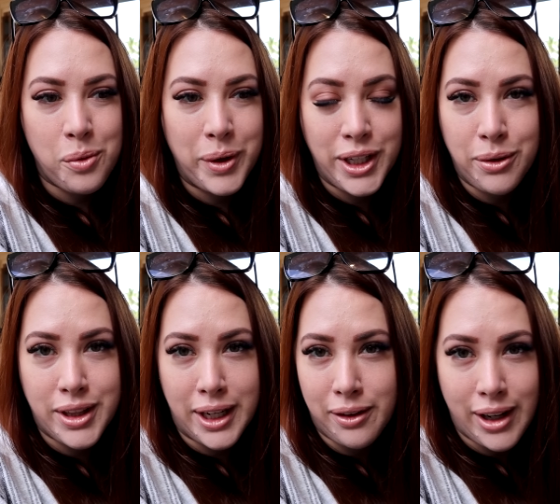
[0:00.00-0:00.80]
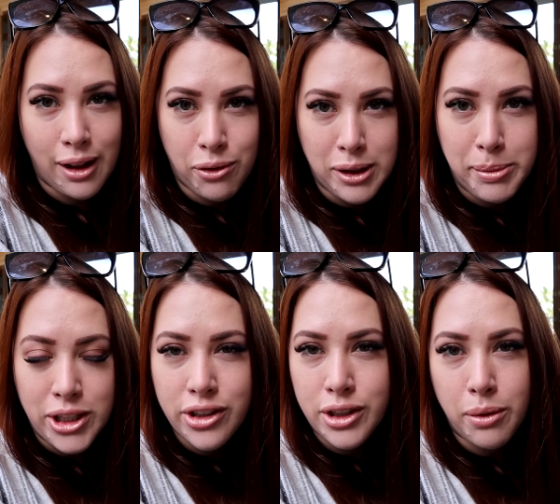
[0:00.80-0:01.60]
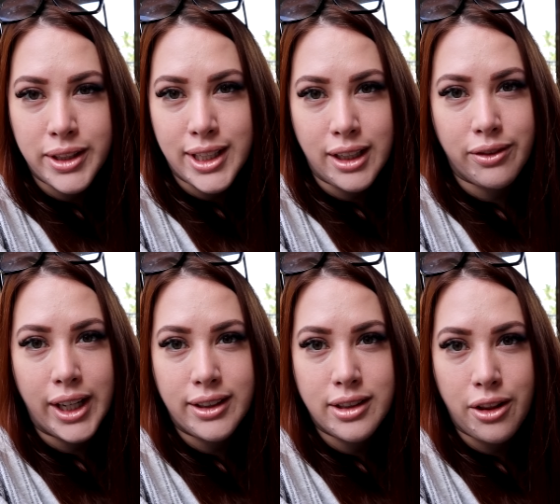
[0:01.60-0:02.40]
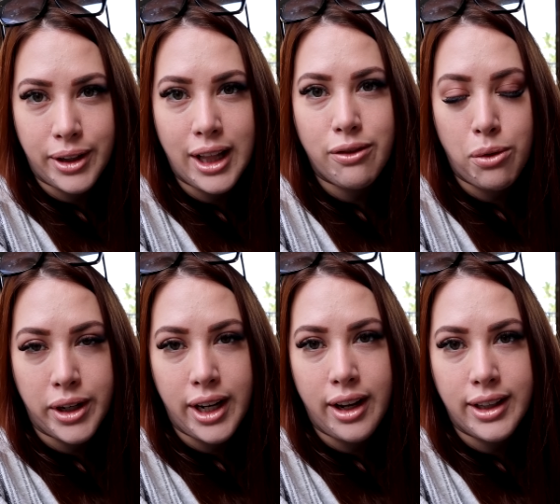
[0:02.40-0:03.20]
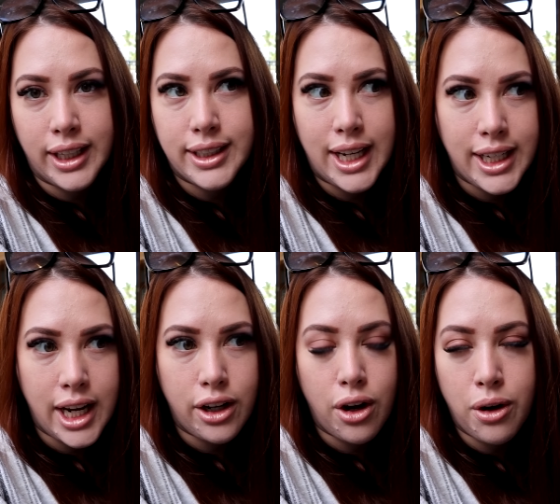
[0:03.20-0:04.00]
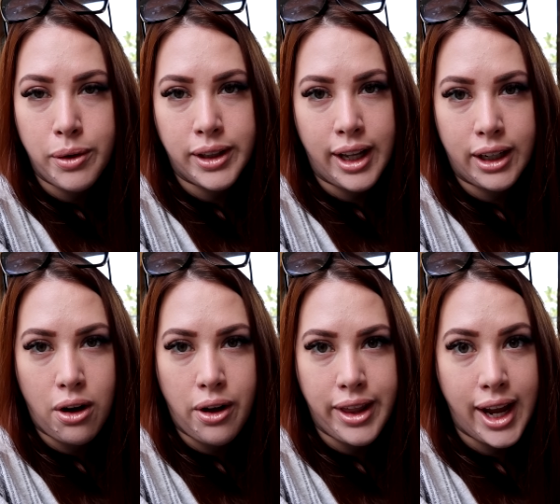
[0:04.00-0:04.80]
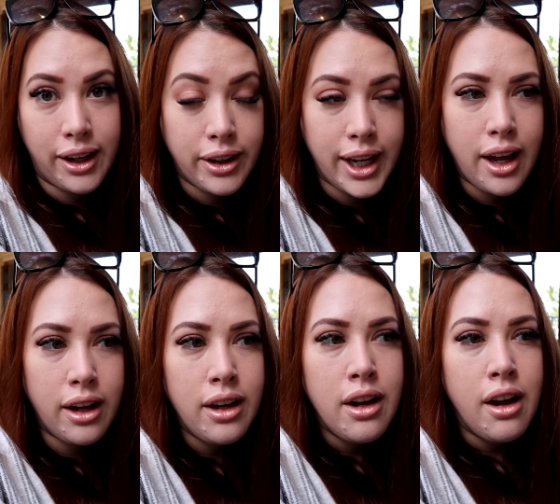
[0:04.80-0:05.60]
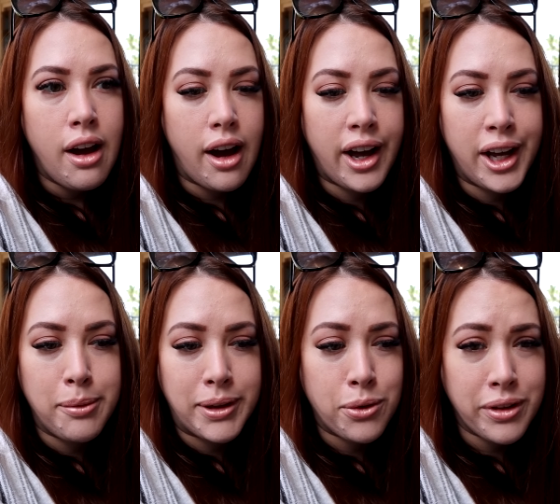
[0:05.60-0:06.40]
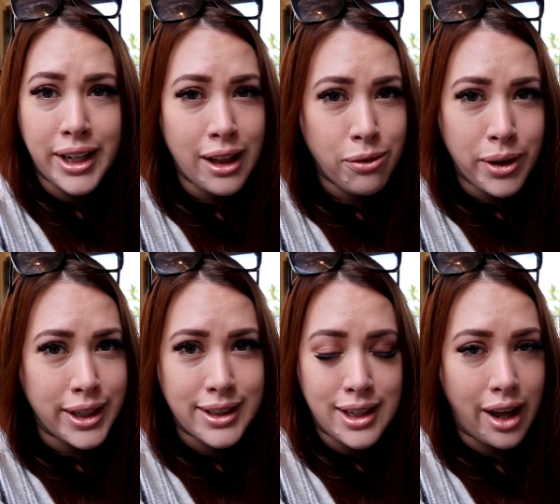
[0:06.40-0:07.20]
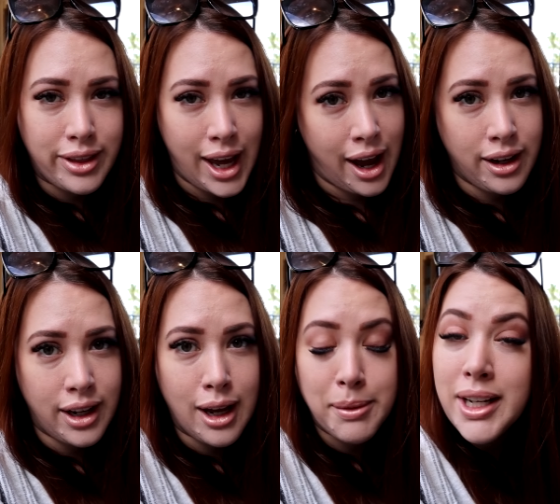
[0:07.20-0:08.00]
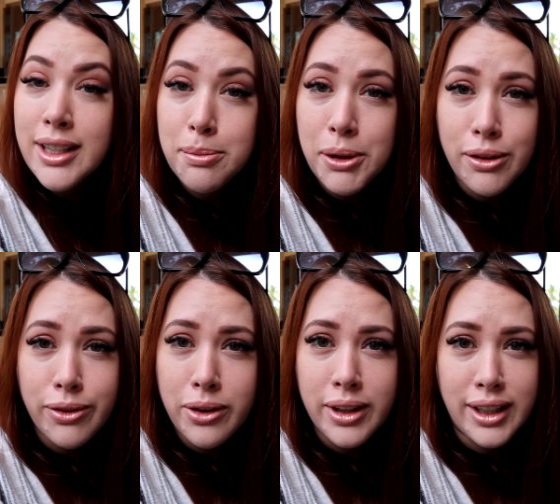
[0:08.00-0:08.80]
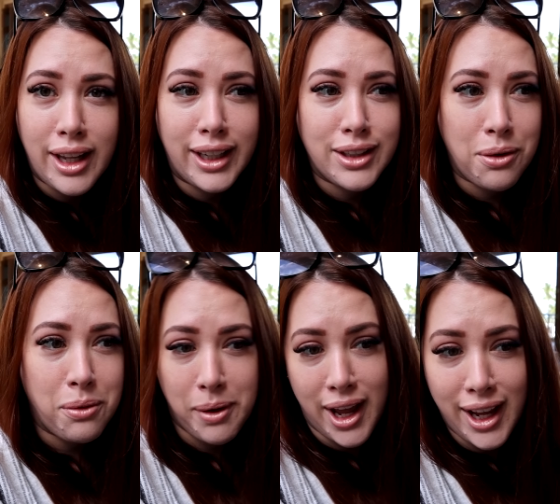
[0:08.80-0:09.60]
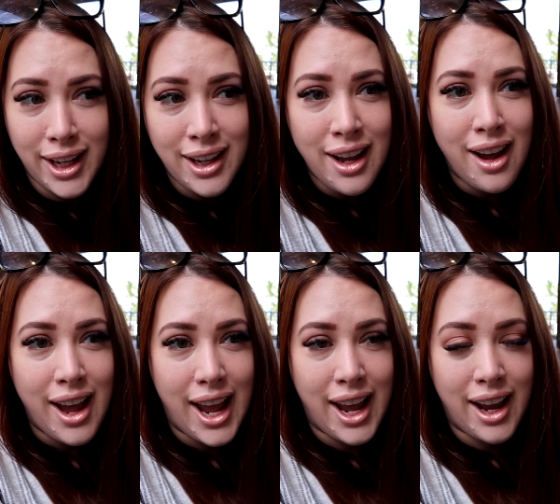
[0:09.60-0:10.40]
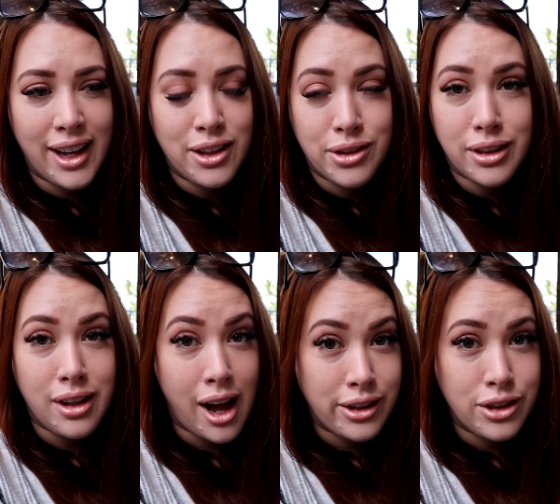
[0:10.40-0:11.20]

when you think of California beaches. You always think of like Southern California and like San Diego and like all that area. Um, Northern California is not that. Um, it is beautiful in like its own way, and there's a lot